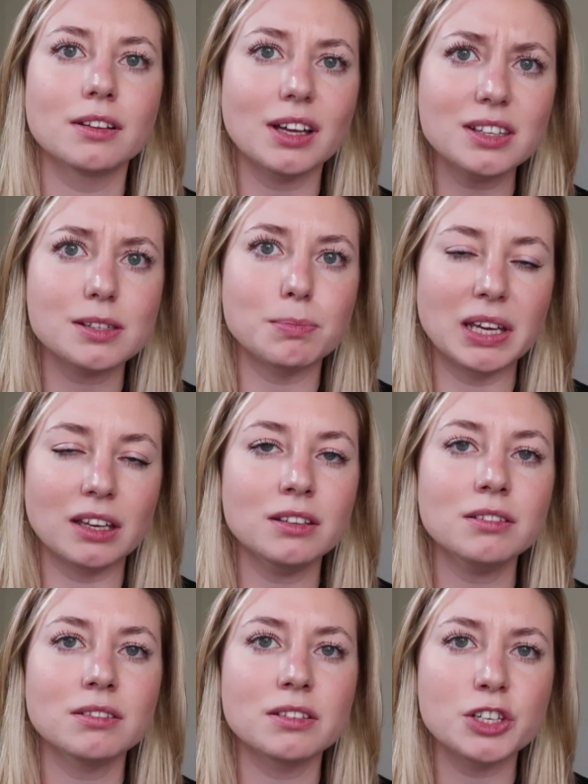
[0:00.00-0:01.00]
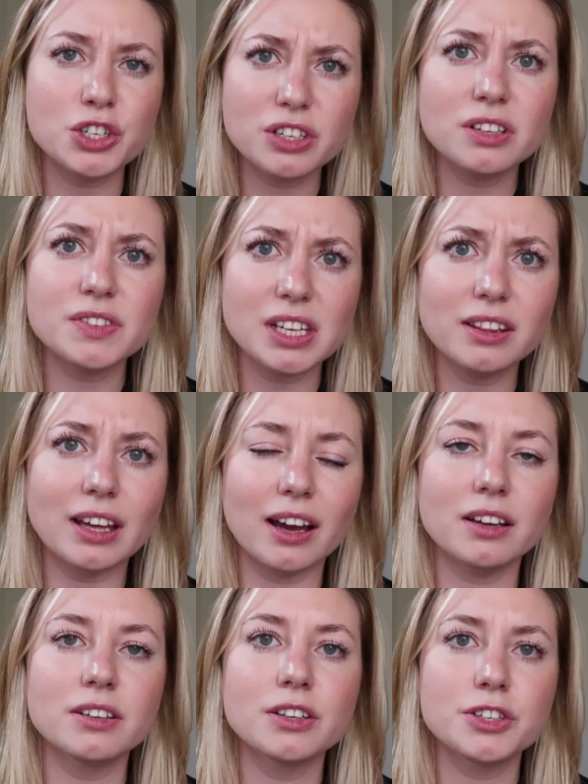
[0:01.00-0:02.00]
That's mean. You shouldn't have said
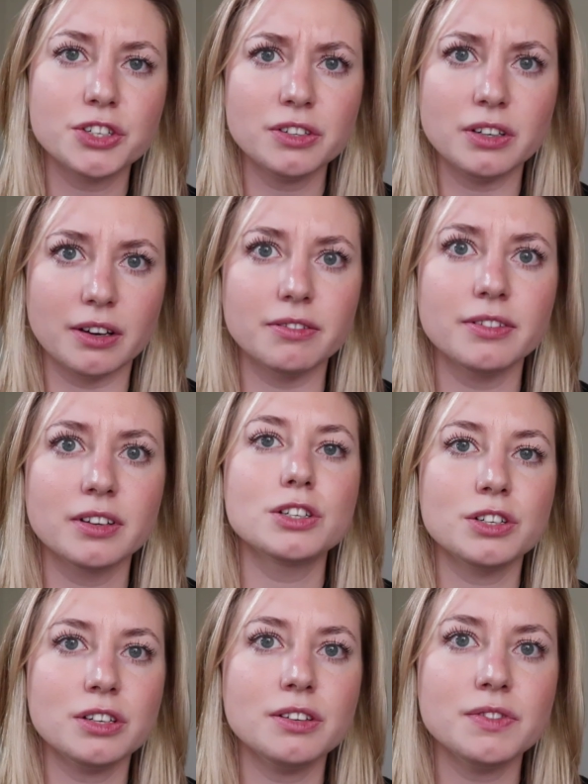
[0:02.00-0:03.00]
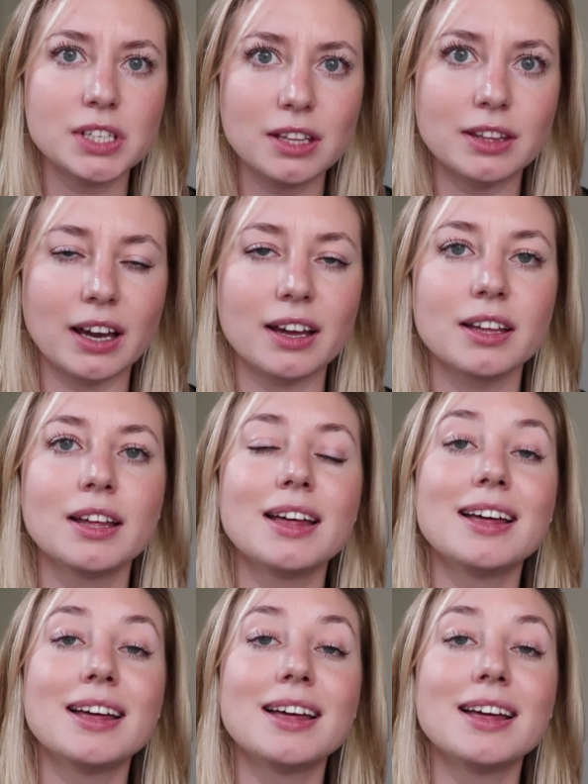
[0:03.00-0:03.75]
that. Shouldn't have said that.